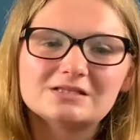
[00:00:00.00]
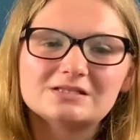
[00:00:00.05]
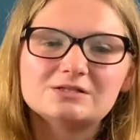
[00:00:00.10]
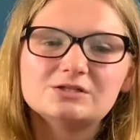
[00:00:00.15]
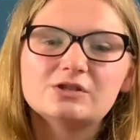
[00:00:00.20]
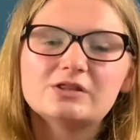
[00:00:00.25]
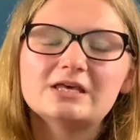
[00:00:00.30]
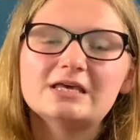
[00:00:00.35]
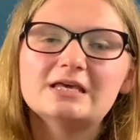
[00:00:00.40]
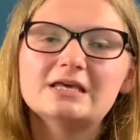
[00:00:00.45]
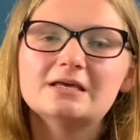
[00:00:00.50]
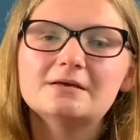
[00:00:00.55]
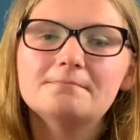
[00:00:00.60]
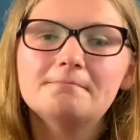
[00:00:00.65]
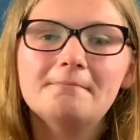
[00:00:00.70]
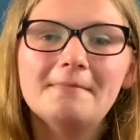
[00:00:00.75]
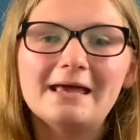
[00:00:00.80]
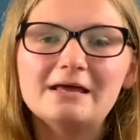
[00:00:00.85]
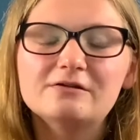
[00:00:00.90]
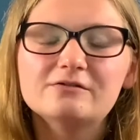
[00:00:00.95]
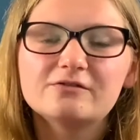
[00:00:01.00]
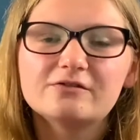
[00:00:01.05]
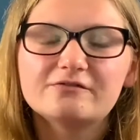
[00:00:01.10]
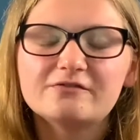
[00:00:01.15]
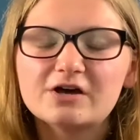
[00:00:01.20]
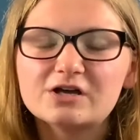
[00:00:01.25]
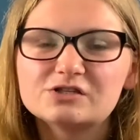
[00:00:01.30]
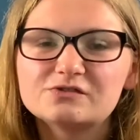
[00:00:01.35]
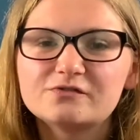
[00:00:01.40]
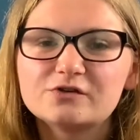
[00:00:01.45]
the
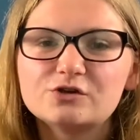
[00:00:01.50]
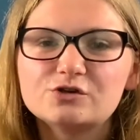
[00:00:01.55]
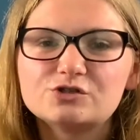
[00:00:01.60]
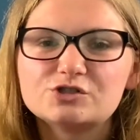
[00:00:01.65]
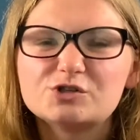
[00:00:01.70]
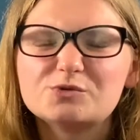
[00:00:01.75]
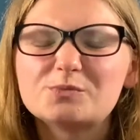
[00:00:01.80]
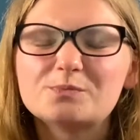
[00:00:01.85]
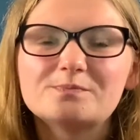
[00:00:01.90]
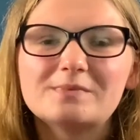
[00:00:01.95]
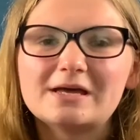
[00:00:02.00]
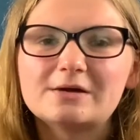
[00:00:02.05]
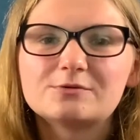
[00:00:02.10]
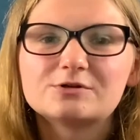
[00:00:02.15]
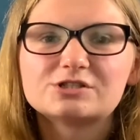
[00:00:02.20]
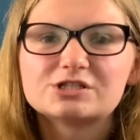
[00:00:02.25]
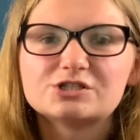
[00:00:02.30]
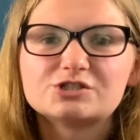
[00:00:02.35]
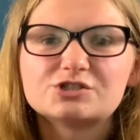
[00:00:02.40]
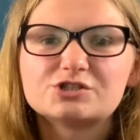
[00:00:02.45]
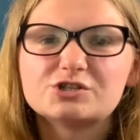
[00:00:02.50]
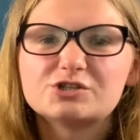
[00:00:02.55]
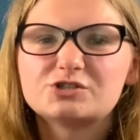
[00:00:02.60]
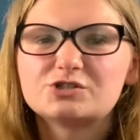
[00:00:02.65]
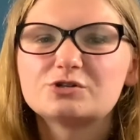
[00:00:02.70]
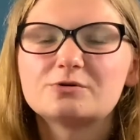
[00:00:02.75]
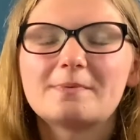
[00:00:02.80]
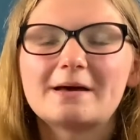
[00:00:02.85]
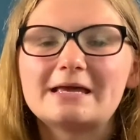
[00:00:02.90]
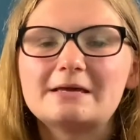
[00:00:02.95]
first foods you may want to introduce to your
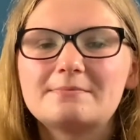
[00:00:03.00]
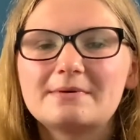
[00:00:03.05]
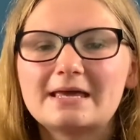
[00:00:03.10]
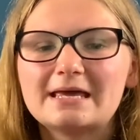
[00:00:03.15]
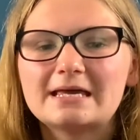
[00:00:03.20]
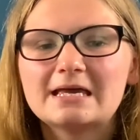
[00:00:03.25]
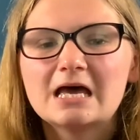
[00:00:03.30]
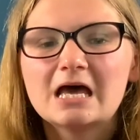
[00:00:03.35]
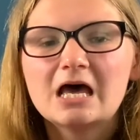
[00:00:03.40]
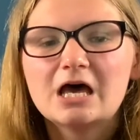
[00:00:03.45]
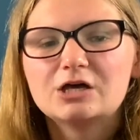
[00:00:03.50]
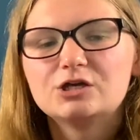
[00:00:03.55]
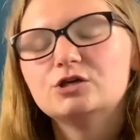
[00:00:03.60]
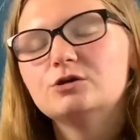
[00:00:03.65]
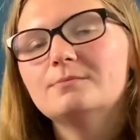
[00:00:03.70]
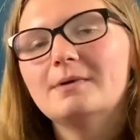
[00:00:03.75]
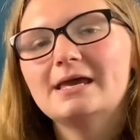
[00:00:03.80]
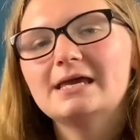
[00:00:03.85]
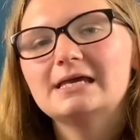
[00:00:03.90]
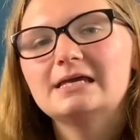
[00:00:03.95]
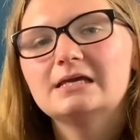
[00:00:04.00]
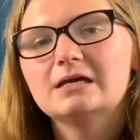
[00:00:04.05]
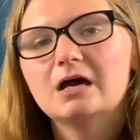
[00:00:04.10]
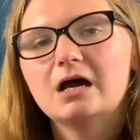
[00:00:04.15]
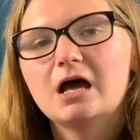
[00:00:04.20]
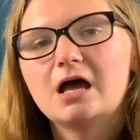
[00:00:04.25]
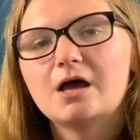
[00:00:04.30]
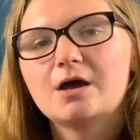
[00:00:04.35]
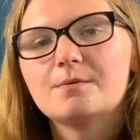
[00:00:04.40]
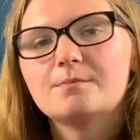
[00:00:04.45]
baby, you may
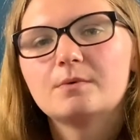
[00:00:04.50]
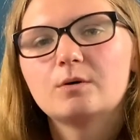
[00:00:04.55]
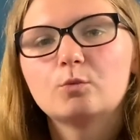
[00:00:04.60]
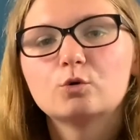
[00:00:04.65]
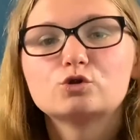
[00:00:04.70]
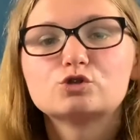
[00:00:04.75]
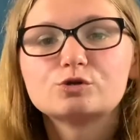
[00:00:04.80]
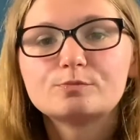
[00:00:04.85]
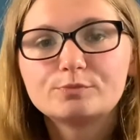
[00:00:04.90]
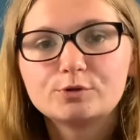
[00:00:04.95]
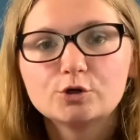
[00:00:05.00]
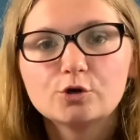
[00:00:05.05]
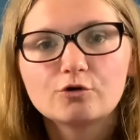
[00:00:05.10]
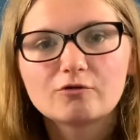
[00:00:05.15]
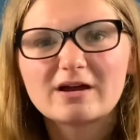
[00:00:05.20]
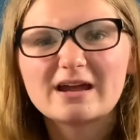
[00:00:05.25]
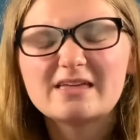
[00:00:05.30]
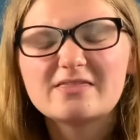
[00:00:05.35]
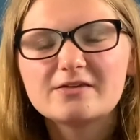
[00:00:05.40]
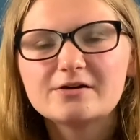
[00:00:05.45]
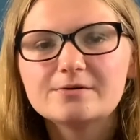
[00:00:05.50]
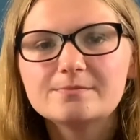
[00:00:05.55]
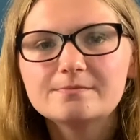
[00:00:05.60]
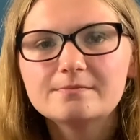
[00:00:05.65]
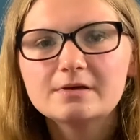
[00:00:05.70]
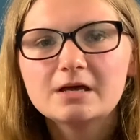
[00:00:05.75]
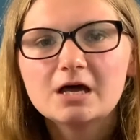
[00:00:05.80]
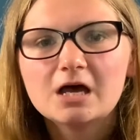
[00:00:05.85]
want to puree them.